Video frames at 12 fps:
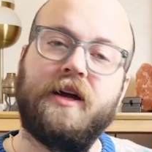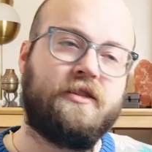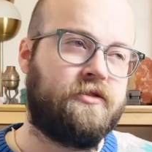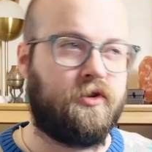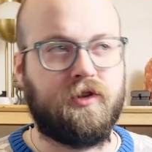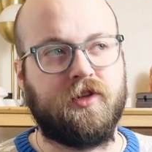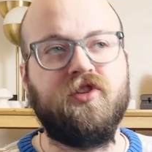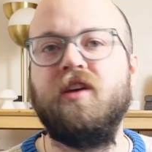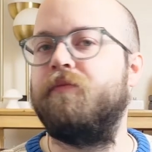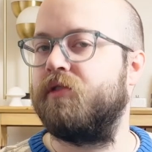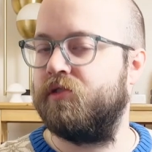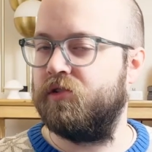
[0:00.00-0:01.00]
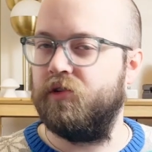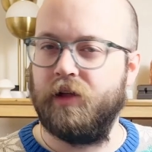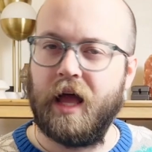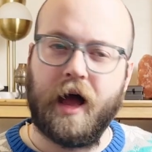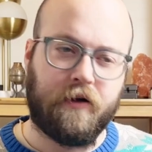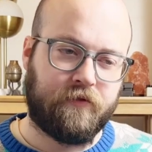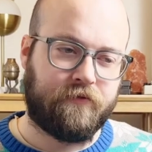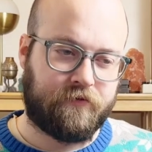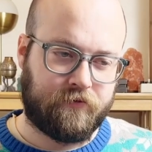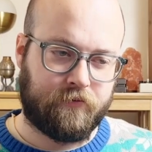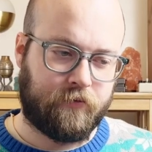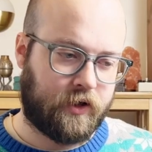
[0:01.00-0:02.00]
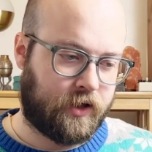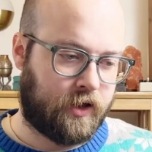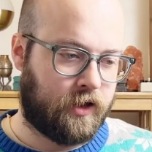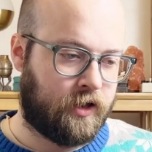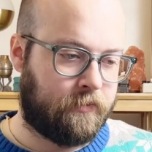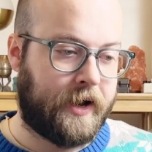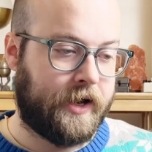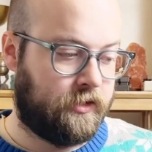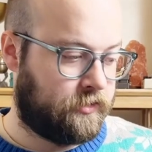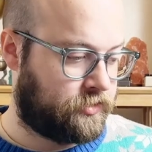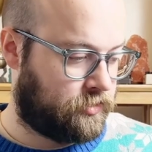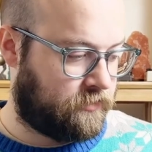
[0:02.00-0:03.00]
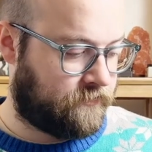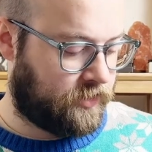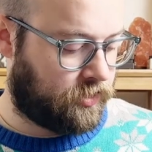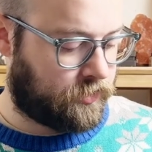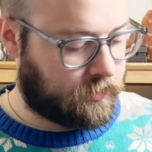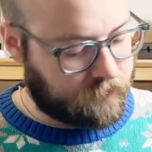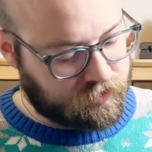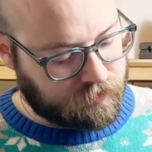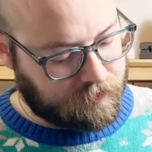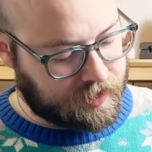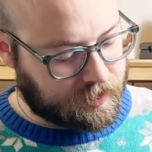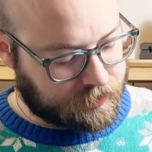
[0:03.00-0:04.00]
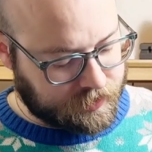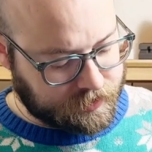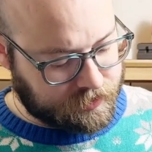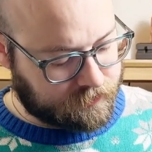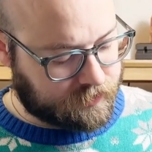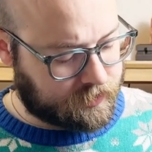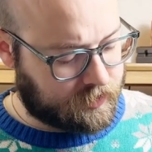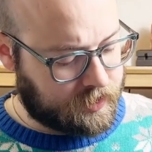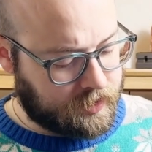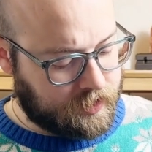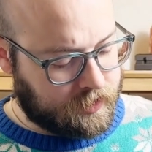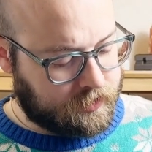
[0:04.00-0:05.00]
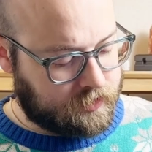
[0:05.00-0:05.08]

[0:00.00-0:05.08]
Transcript: is sort of the typical F minor sort of fingering, which would be like this. 1,